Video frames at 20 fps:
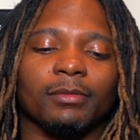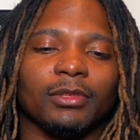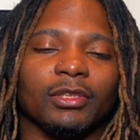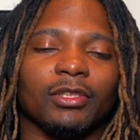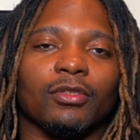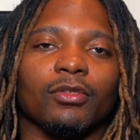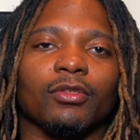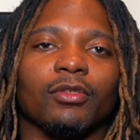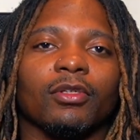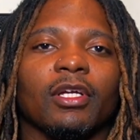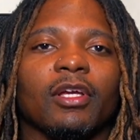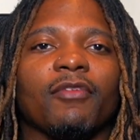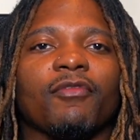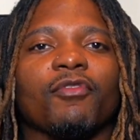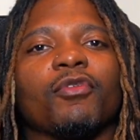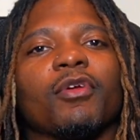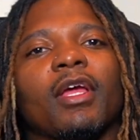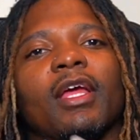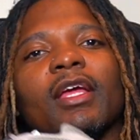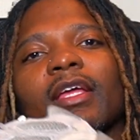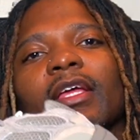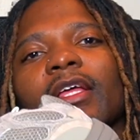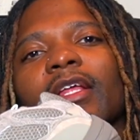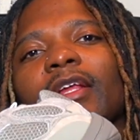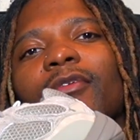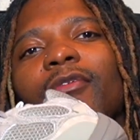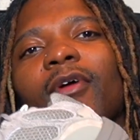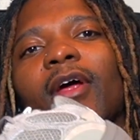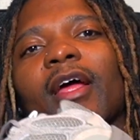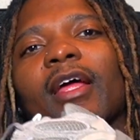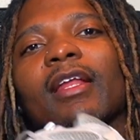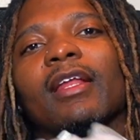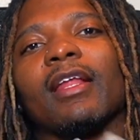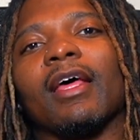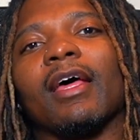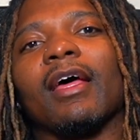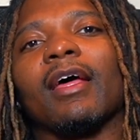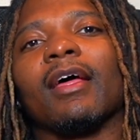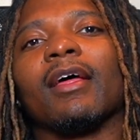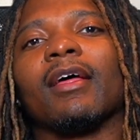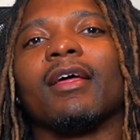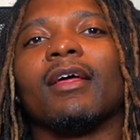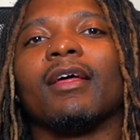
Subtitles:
So if you can't get it right now,